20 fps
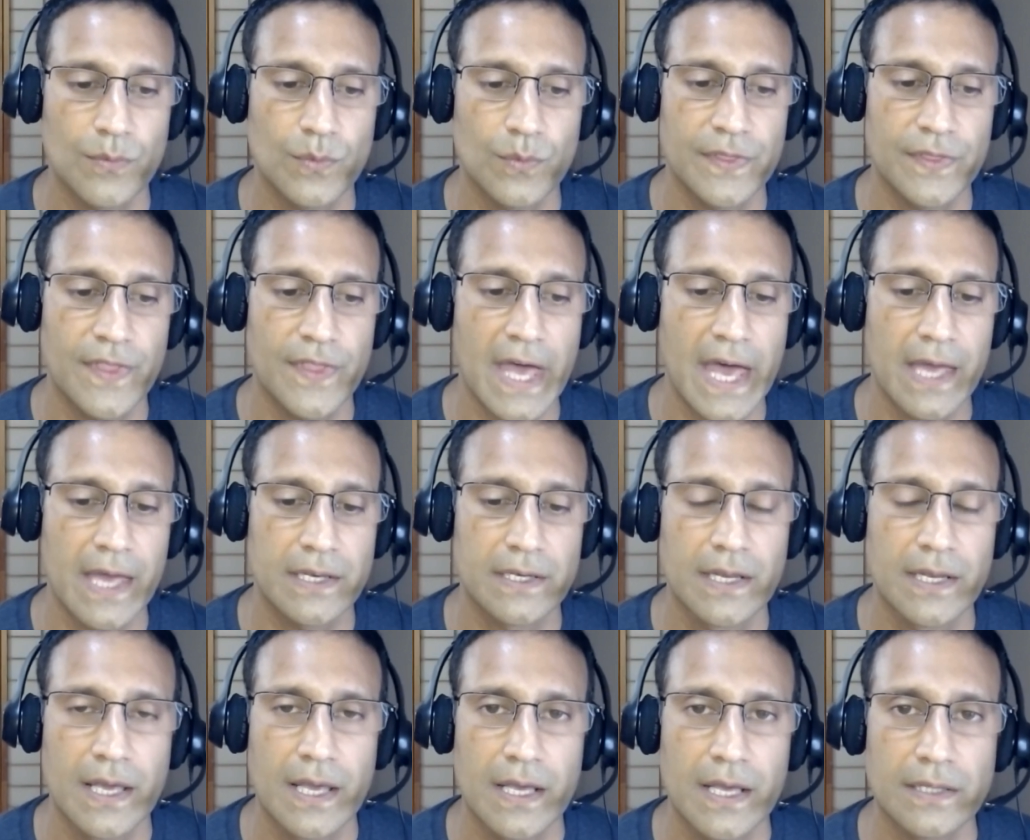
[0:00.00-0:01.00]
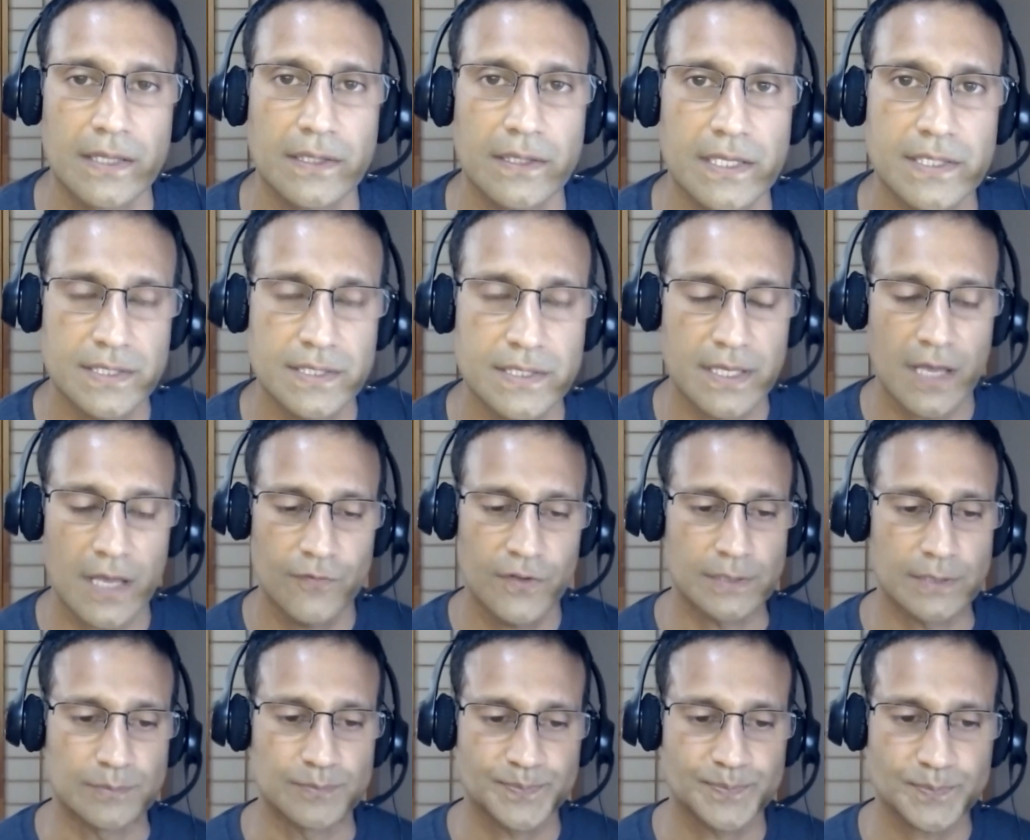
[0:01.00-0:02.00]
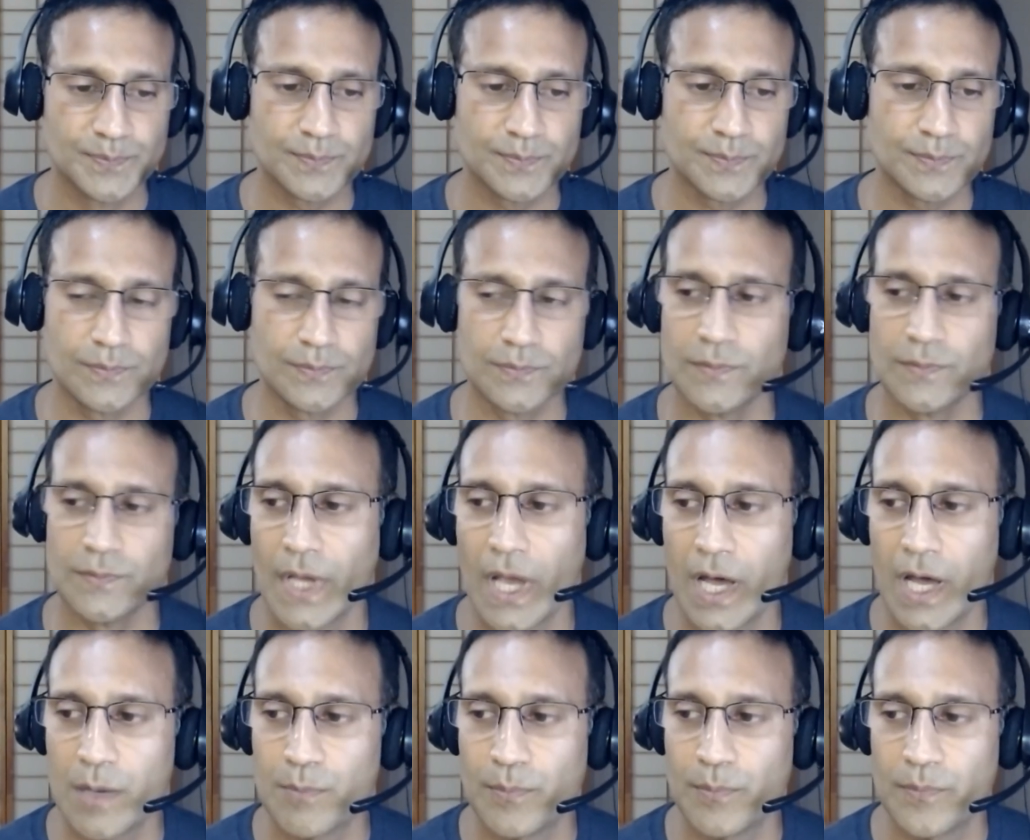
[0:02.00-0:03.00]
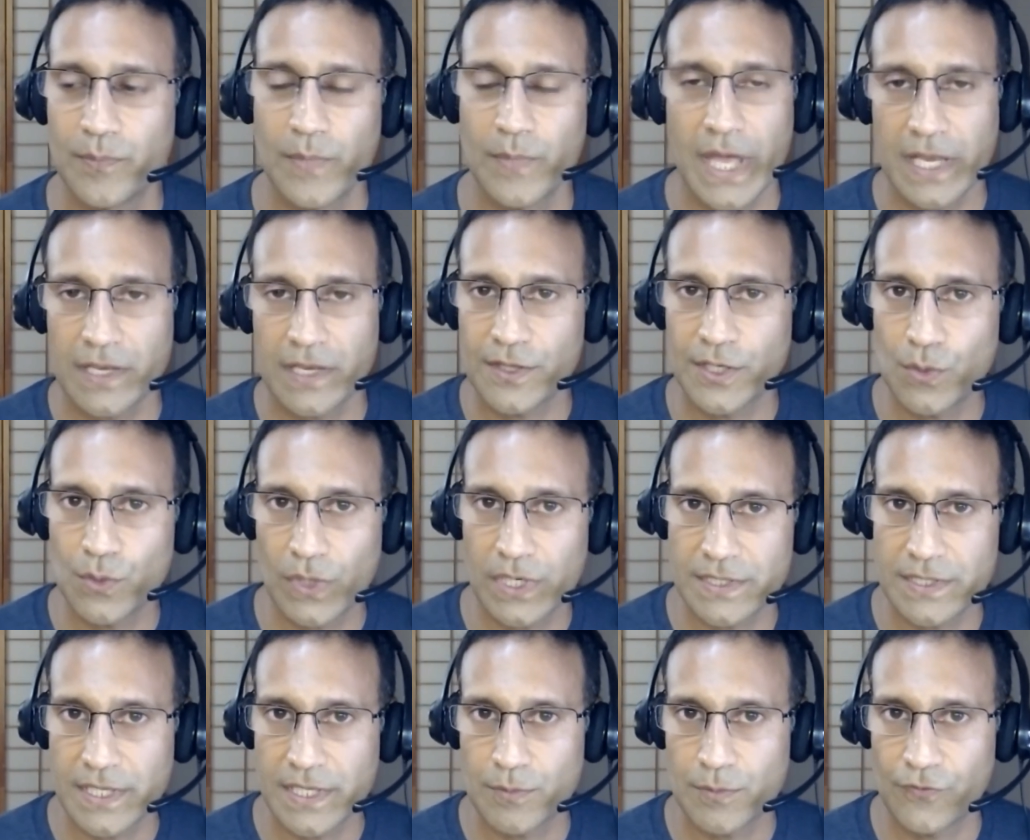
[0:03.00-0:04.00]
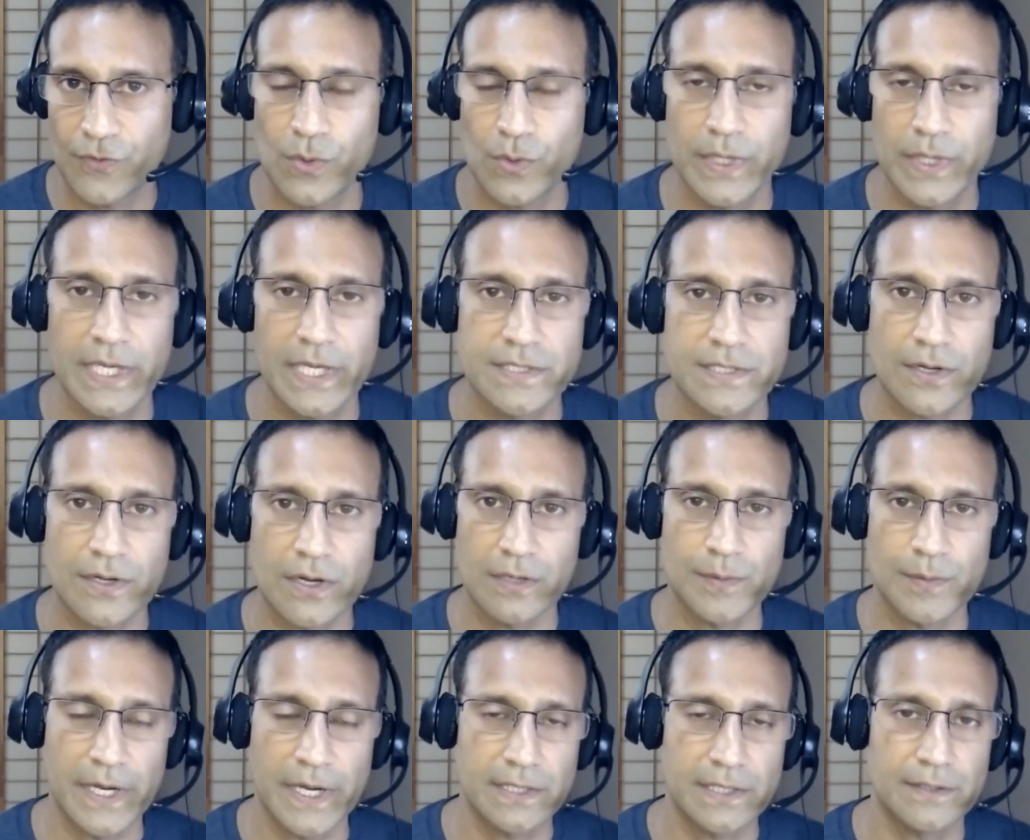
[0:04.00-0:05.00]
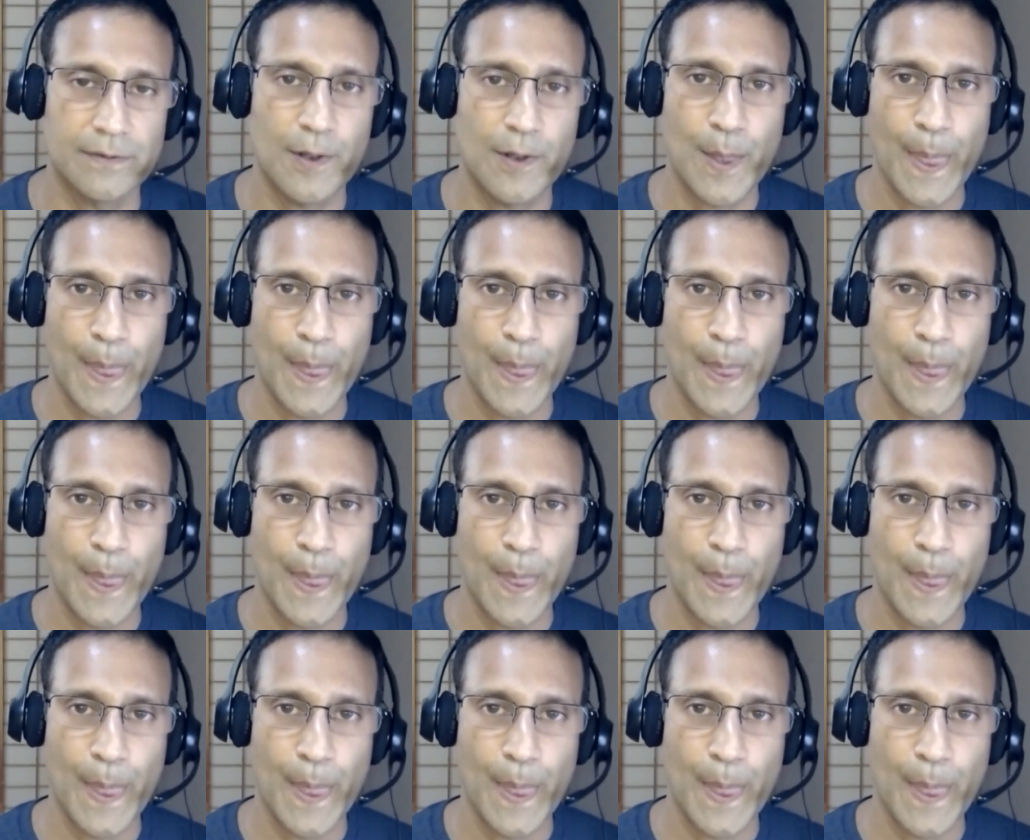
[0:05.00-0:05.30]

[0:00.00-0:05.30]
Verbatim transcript: With that, let's dive in. Anything you want to say before we get started, Brandon?